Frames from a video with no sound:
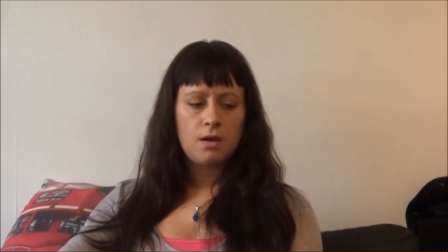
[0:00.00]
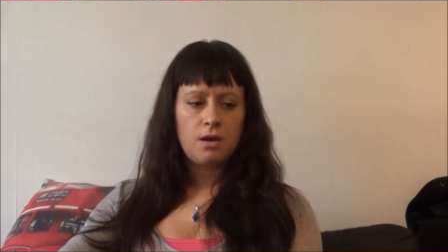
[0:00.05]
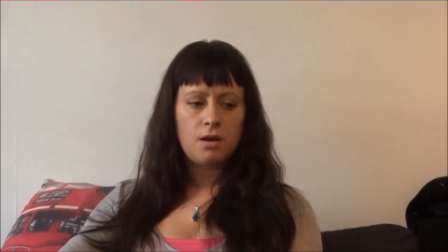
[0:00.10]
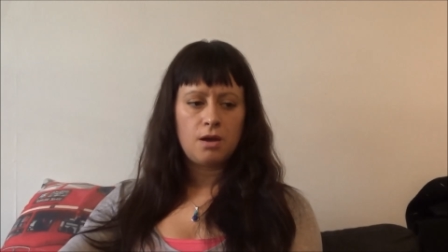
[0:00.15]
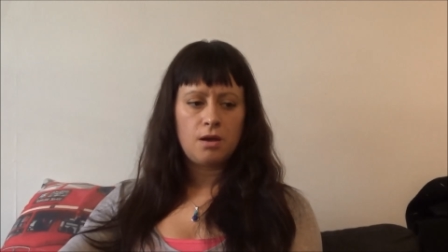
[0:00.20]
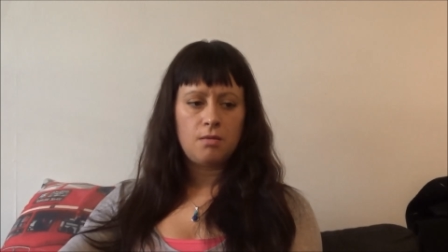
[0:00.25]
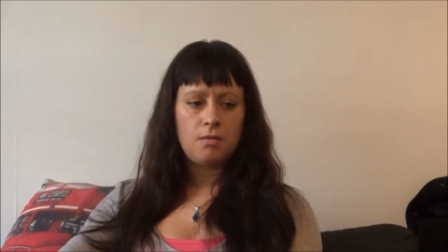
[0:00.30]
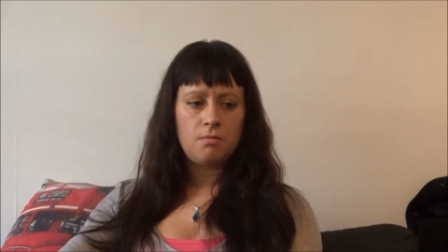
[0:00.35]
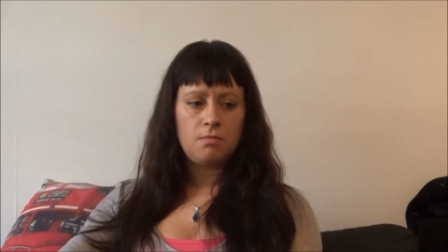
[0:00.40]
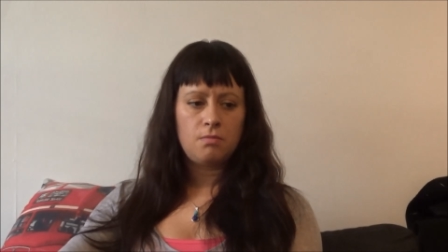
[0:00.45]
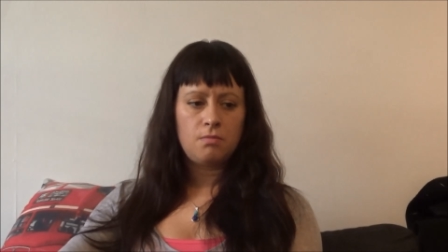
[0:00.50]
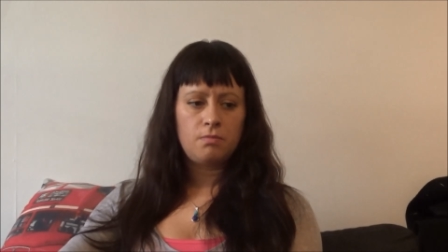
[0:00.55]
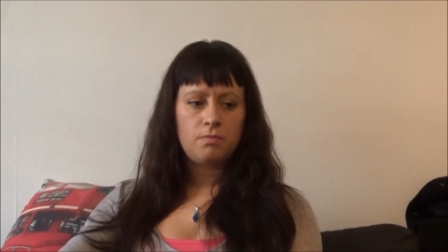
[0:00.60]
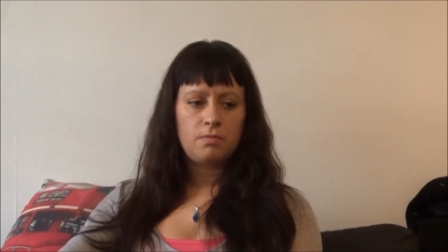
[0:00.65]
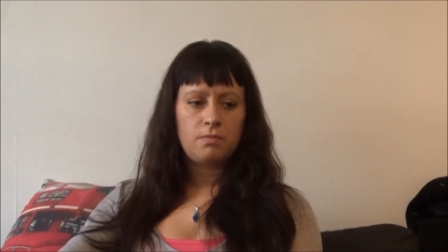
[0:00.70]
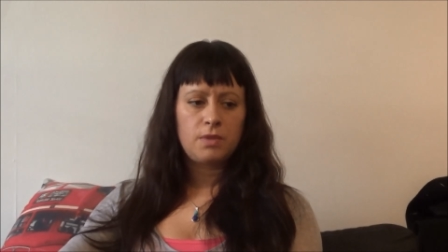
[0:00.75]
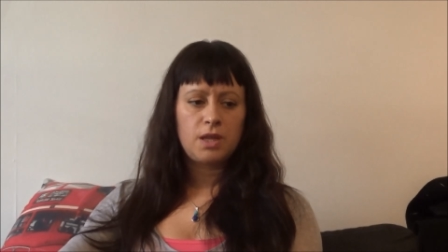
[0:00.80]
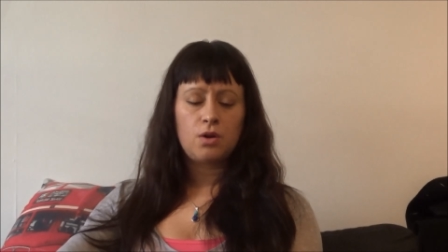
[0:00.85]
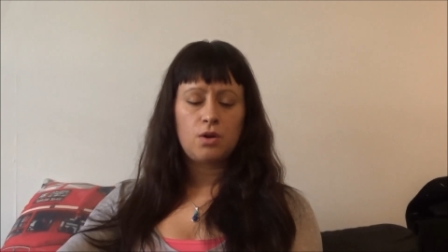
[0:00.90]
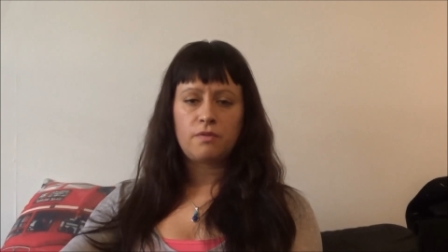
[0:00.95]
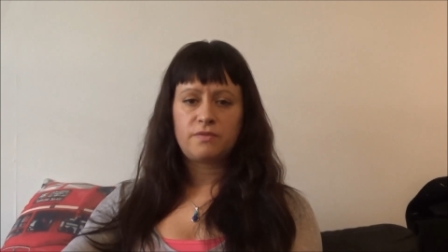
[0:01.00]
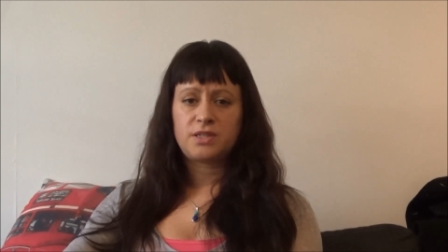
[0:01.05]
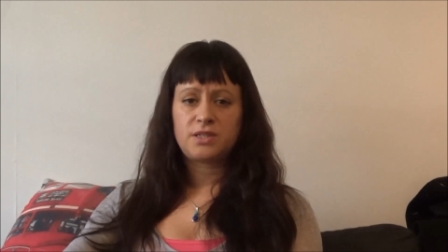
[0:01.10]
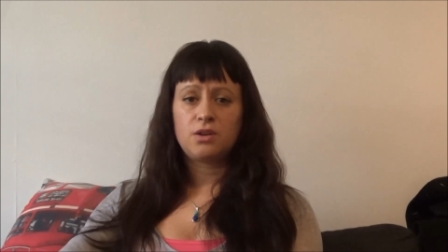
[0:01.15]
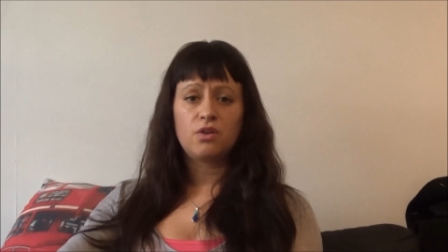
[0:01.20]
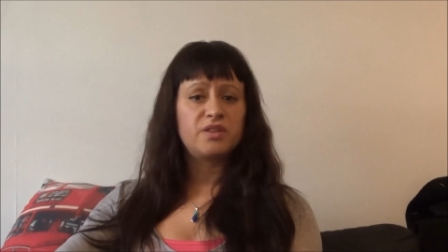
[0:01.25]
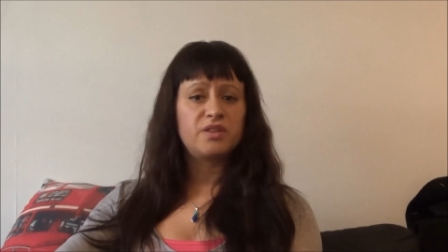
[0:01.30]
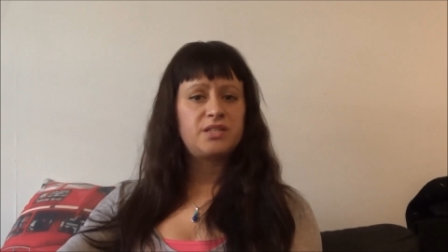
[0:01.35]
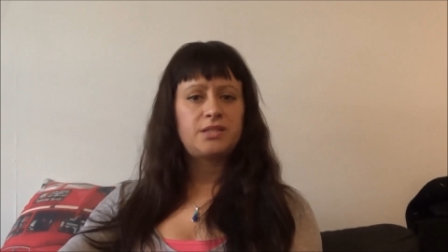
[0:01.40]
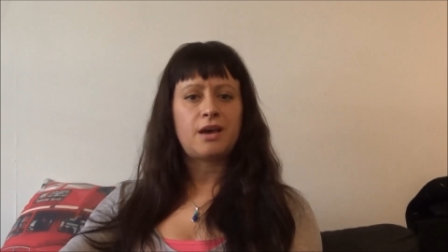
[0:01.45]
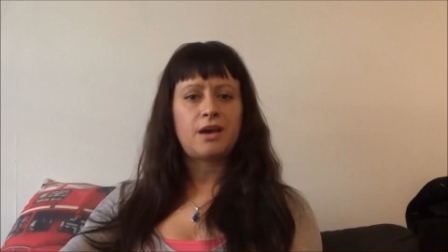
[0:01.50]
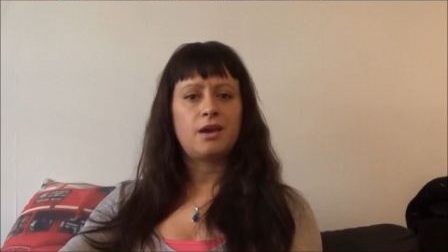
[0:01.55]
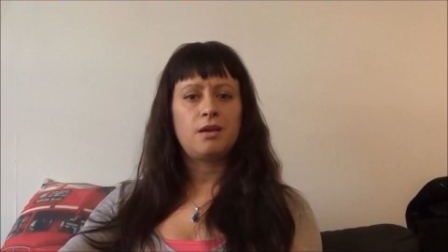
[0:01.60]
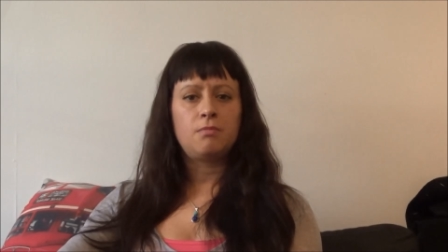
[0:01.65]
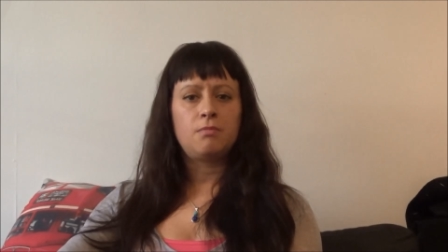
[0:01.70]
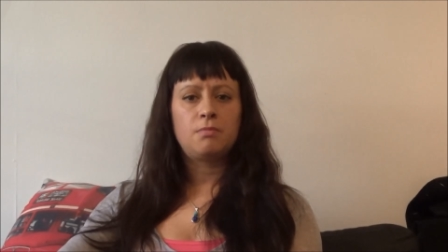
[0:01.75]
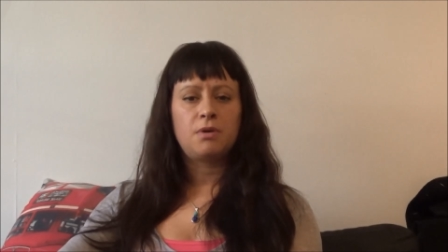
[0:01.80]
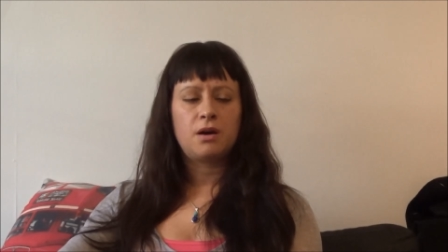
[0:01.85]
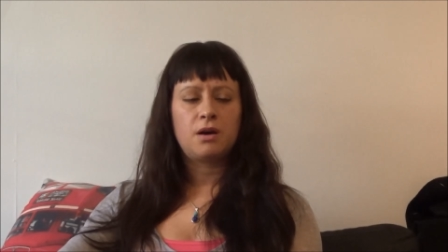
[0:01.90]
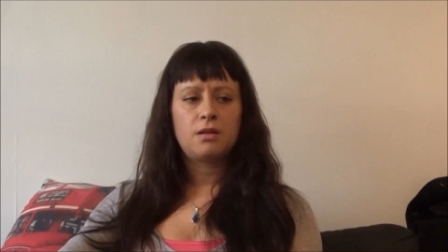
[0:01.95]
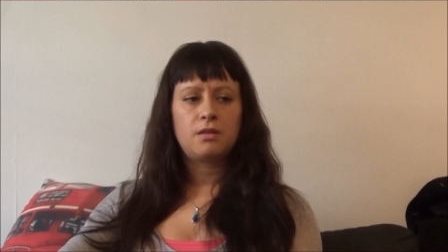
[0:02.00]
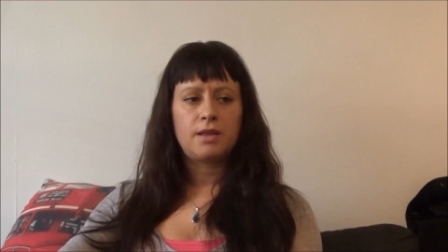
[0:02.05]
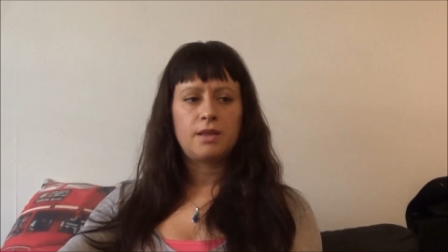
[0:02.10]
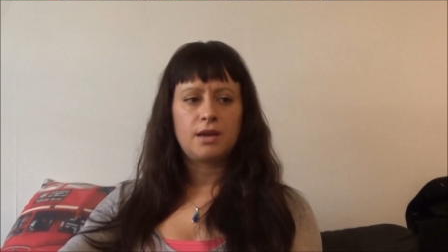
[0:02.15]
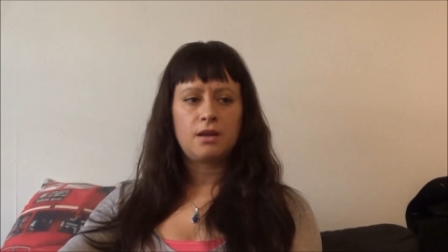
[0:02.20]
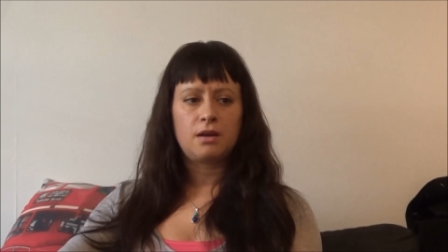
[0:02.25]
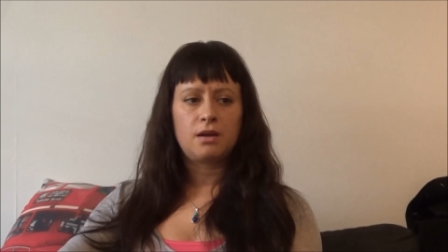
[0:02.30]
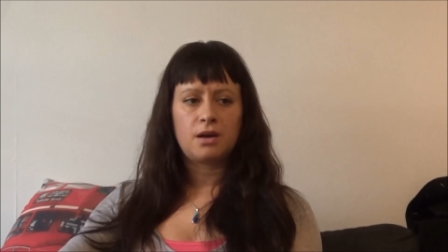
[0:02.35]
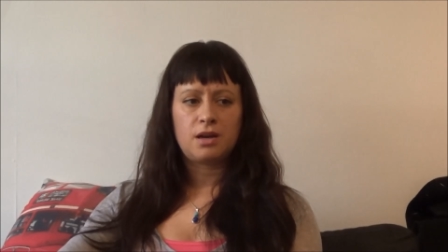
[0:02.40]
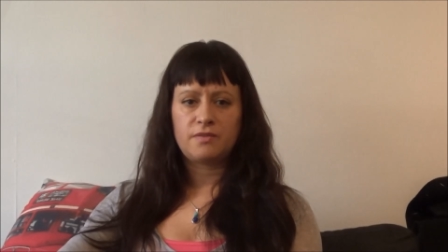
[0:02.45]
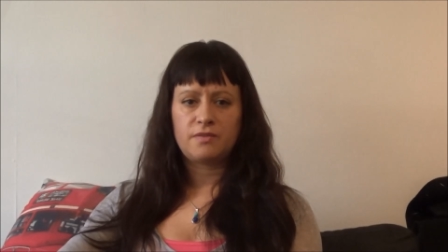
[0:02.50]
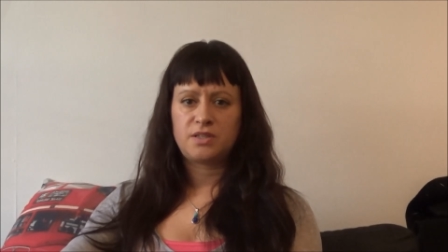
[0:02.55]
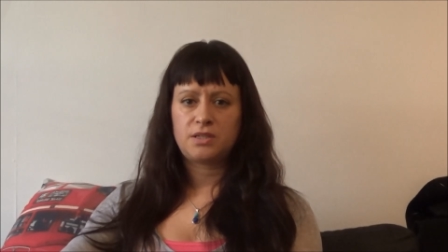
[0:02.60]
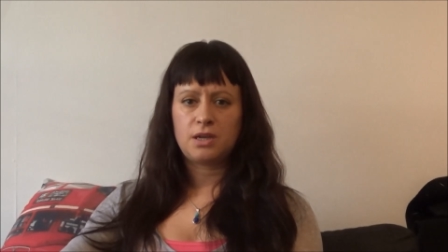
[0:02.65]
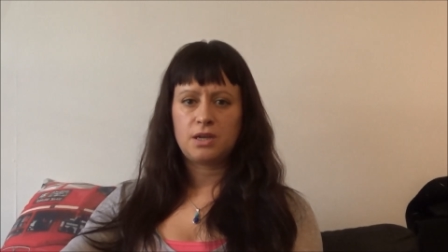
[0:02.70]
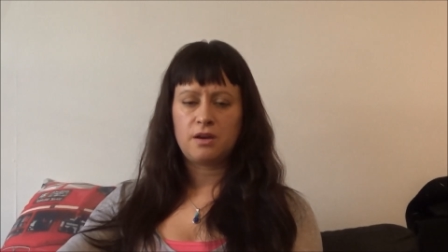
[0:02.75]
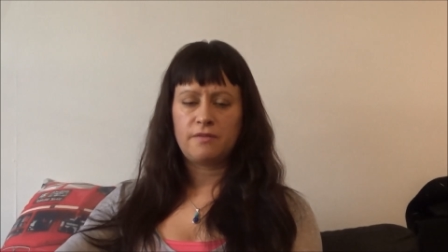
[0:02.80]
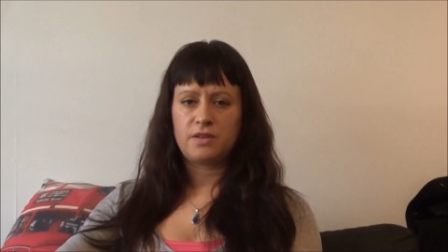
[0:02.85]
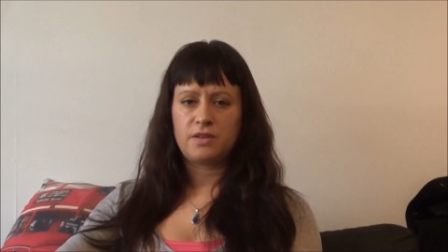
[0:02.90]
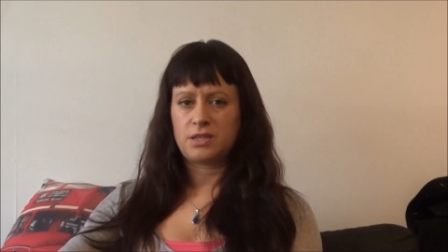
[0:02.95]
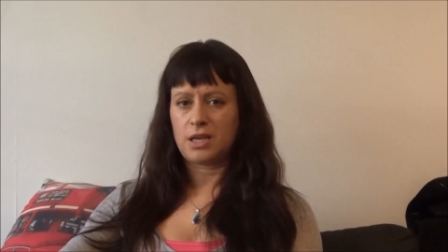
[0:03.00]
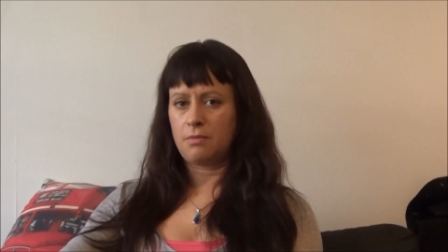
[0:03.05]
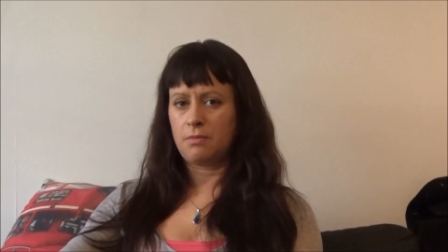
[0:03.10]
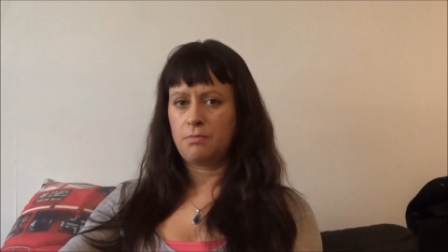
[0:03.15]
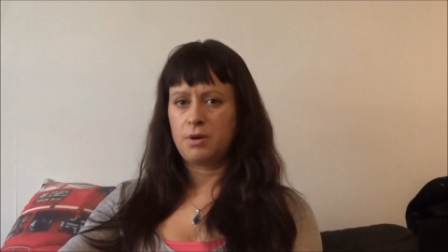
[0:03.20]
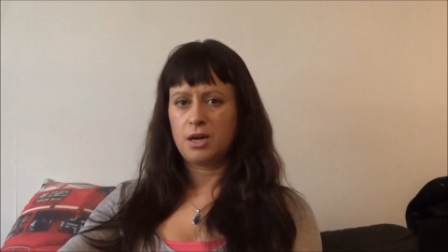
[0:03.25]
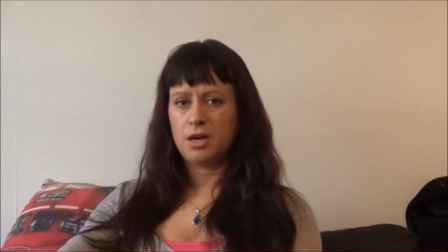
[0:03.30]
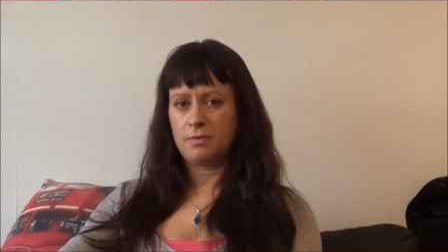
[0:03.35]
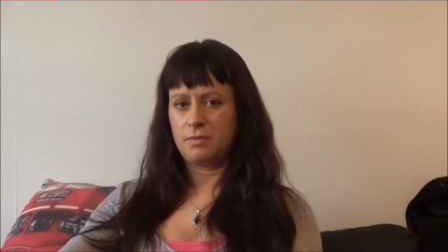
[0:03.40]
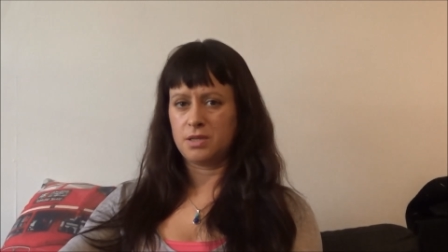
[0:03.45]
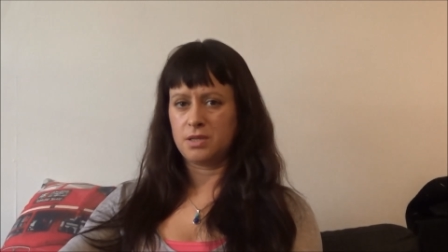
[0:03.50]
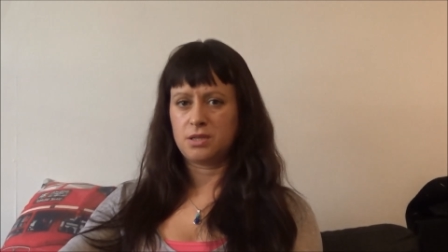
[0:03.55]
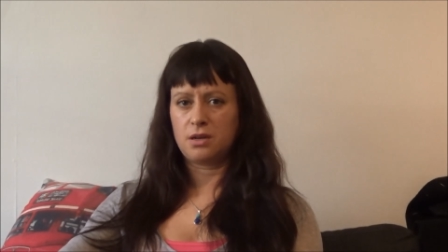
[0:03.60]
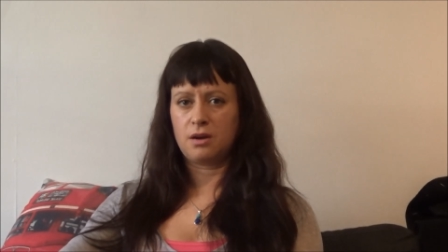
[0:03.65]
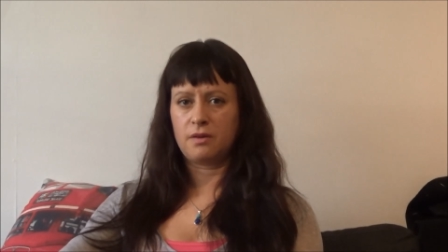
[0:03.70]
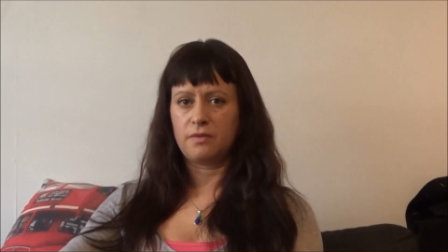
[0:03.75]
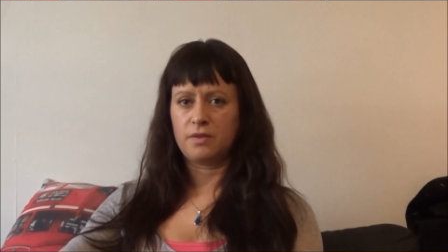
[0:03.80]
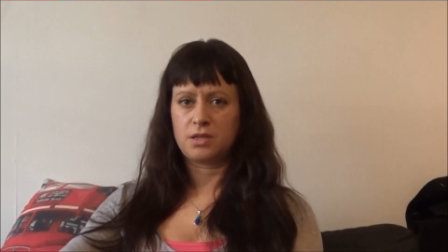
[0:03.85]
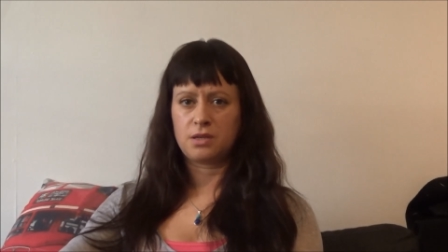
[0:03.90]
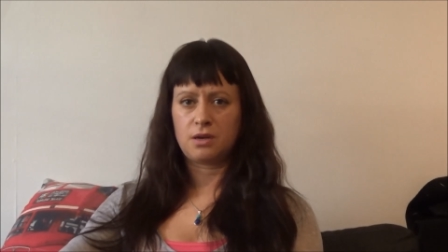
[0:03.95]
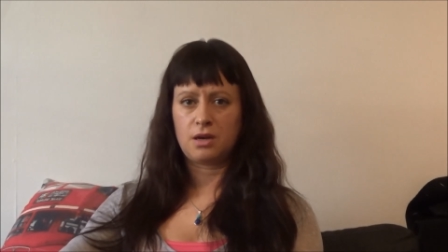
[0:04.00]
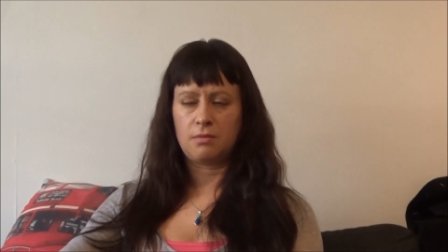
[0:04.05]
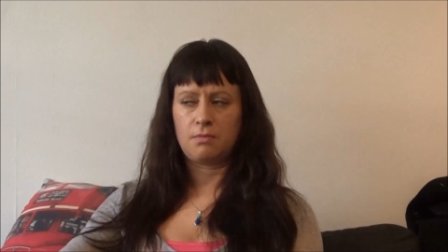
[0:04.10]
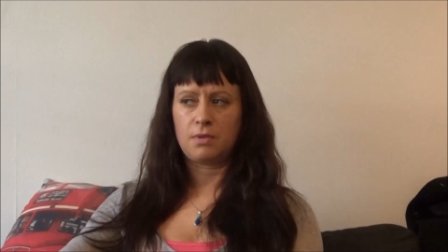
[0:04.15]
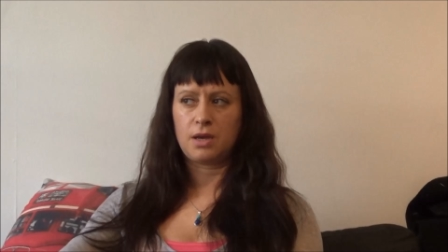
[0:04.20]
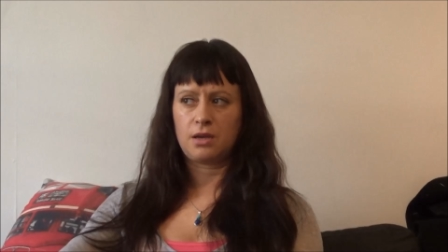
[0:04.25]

um, they're obviously not the same, but they can kind of serve the same purpose half the time.